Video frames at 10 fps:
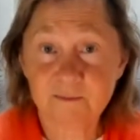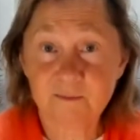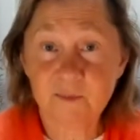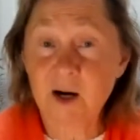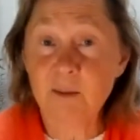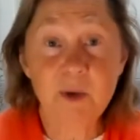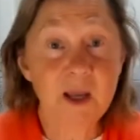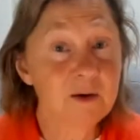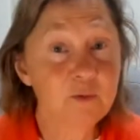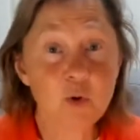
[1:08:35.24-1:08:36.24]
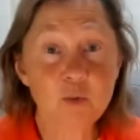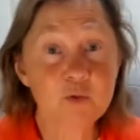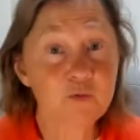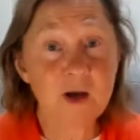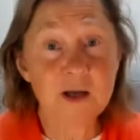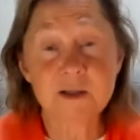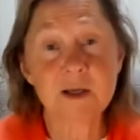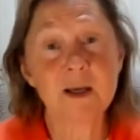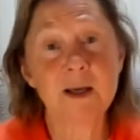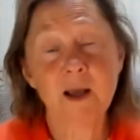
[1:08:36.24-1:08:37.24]
There are many forms of
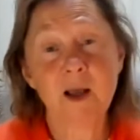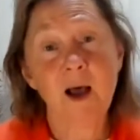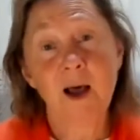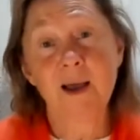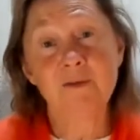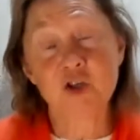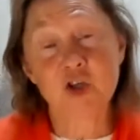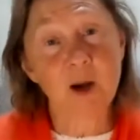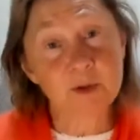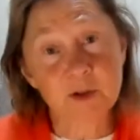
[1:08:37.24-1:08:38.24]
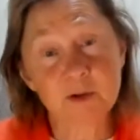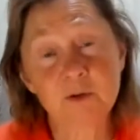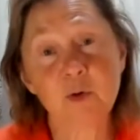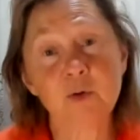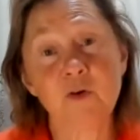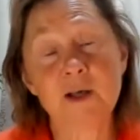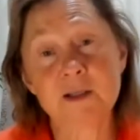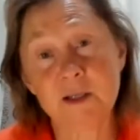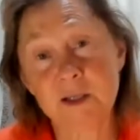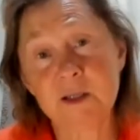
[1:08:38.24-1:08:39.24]
fasting. I have a chapter on
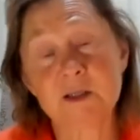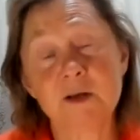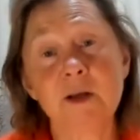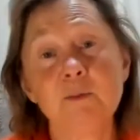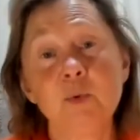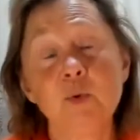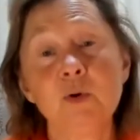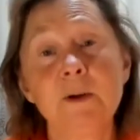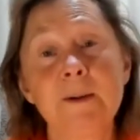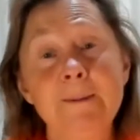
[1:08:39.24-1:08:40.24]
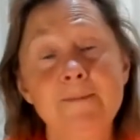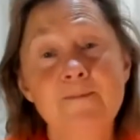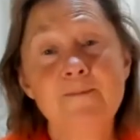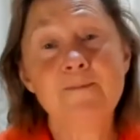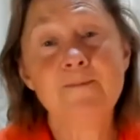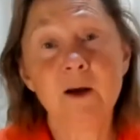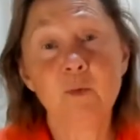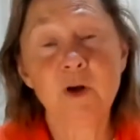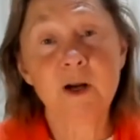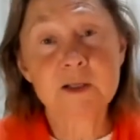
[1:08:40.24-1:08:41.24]
fasting in this green book uh,
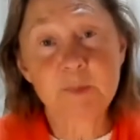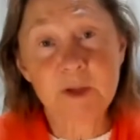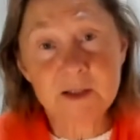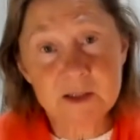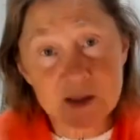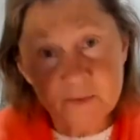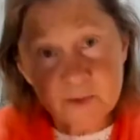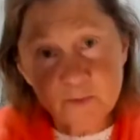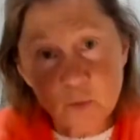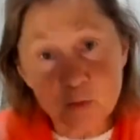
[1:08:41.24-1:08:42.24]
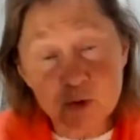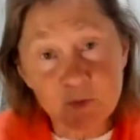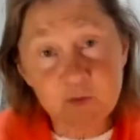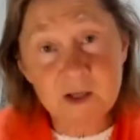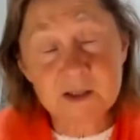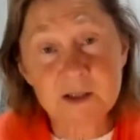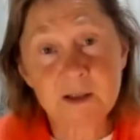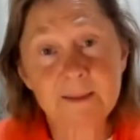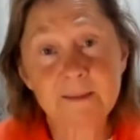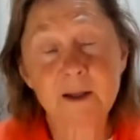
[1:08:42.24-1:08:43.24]
where I explained these different forms of
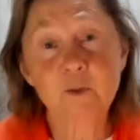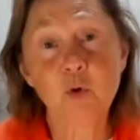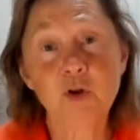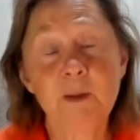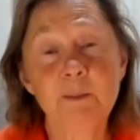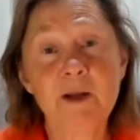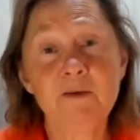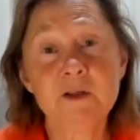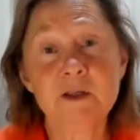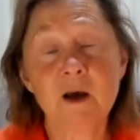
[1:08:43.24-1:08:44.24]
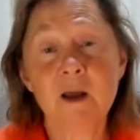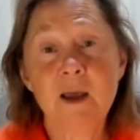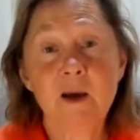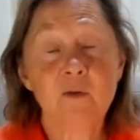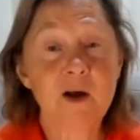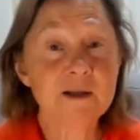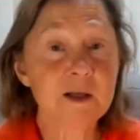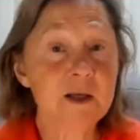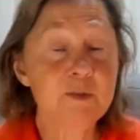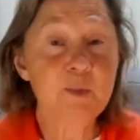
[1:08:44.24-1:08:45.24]
fasting and what their benefits are.
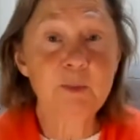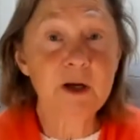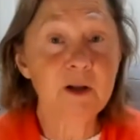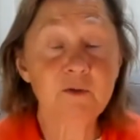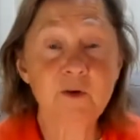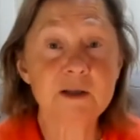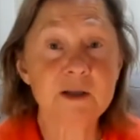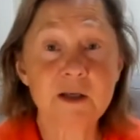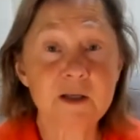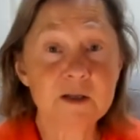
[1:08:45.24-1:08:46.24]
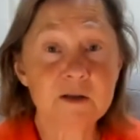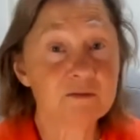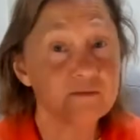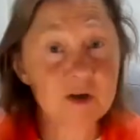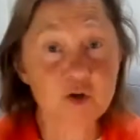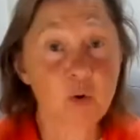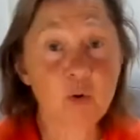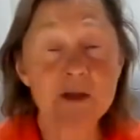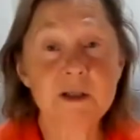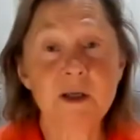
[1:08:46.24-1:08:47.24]
Fasting is biblical. Fasting is as
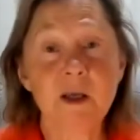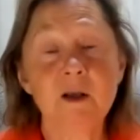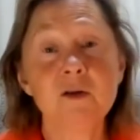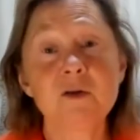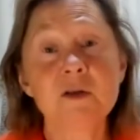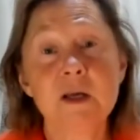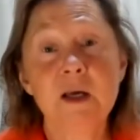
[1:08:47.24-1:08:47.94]
old as the hills,